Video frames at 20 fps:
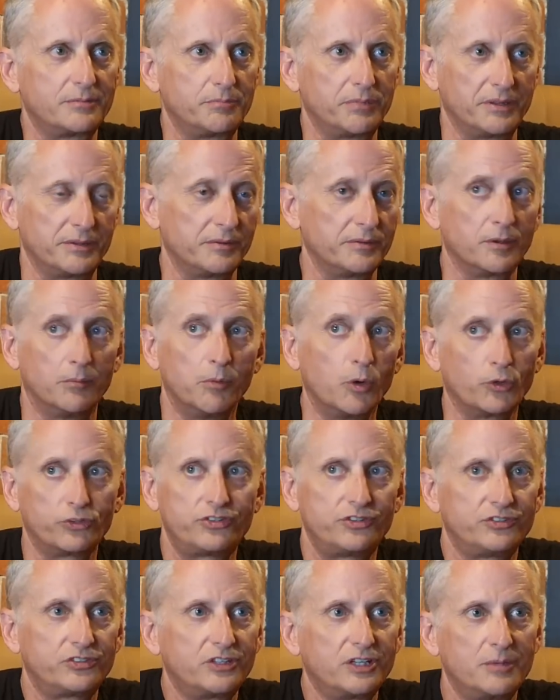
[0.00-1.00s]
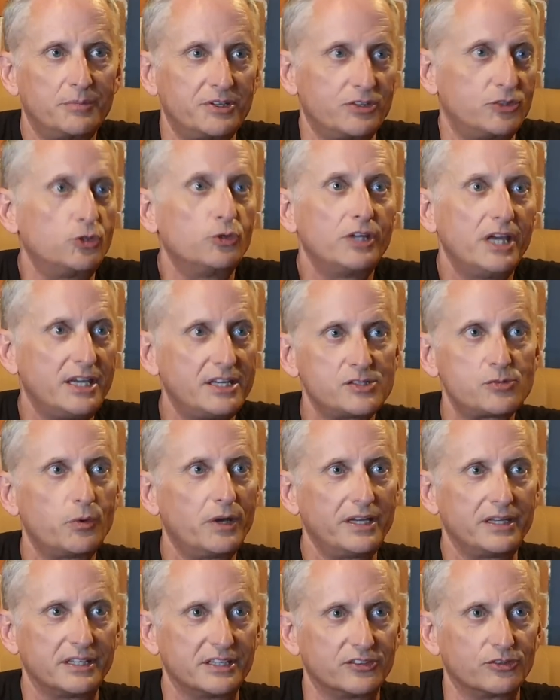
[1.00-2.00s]
like the, most is going to be two days
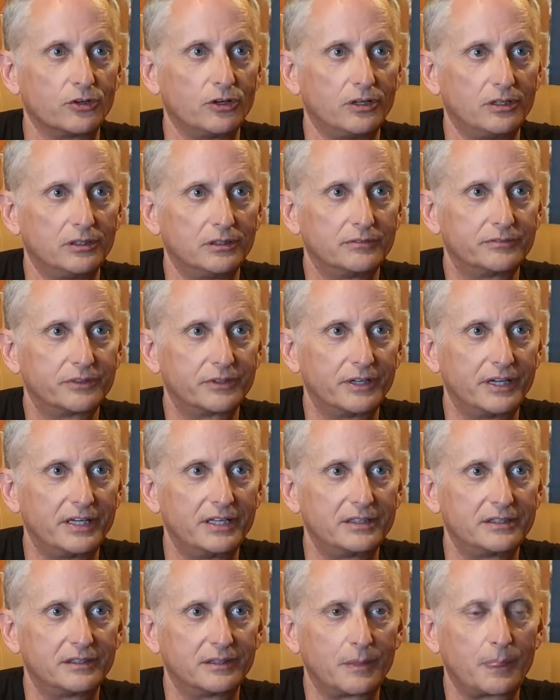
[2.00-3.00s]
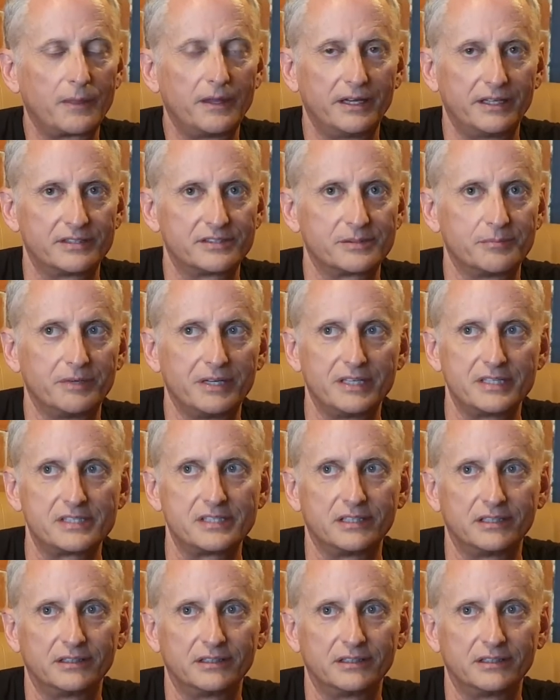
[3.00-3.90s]
wait Yeah, so that's anything. great. Yeah, that's amazing.